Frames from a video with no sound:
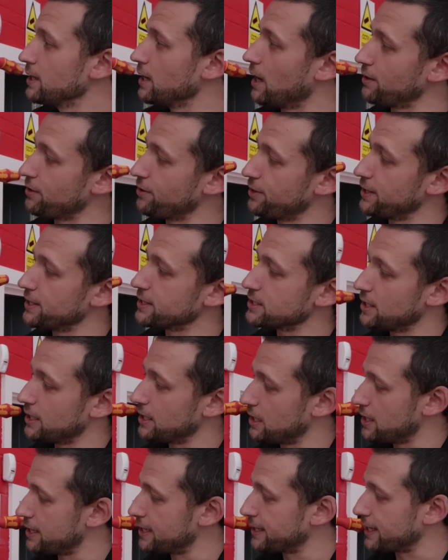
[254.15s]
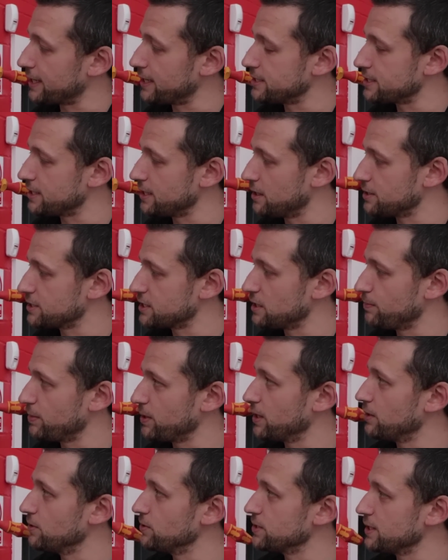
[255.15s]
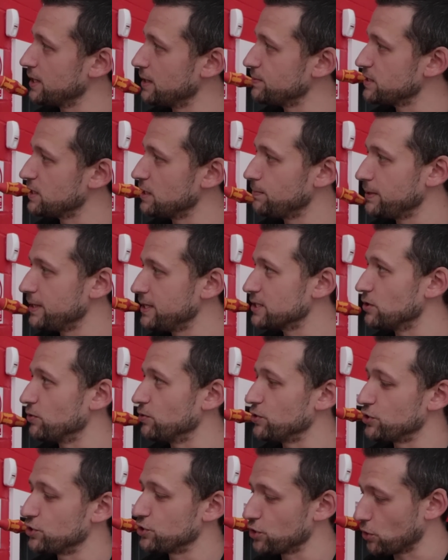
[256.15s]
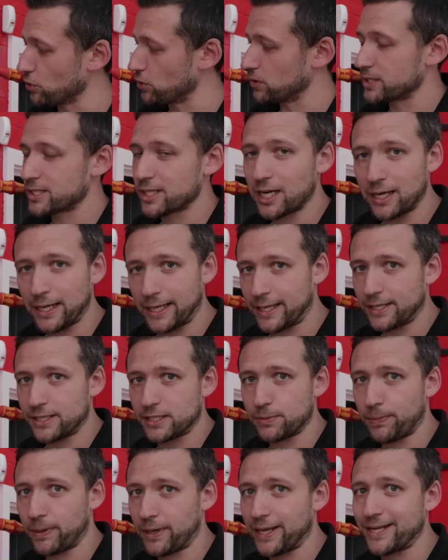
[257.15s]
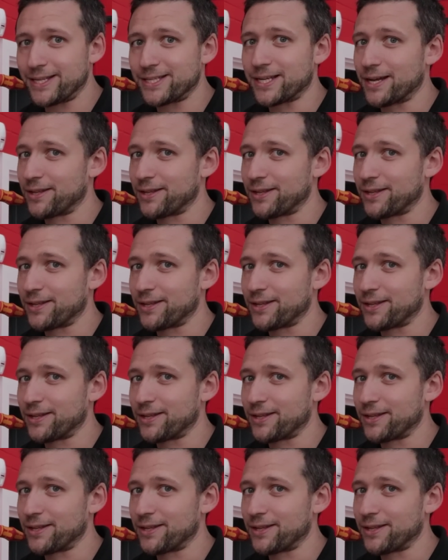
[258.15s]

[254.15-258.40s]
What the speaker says: Other things I like is the RCBOs and MCBs are a doddle to click into place,